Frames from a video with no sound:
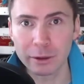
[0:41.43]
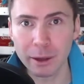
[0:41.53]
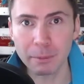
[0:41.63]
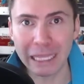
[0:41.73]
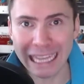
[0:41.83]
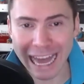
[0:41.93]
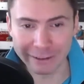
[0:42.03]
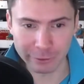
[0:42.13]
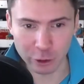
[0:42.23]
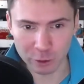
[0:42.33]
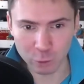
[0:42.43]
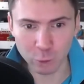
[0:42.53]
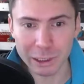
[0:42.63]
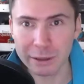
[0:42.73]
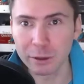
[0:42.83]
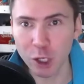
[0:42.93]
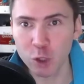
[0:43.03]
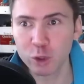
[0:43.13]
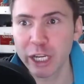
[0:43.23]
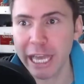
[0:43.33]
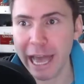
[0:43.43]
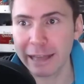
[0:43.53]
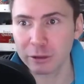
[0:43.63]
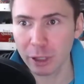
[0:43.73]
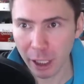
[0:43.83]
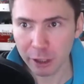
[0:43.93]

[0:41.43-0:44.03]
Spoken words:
the platform, with Node.js.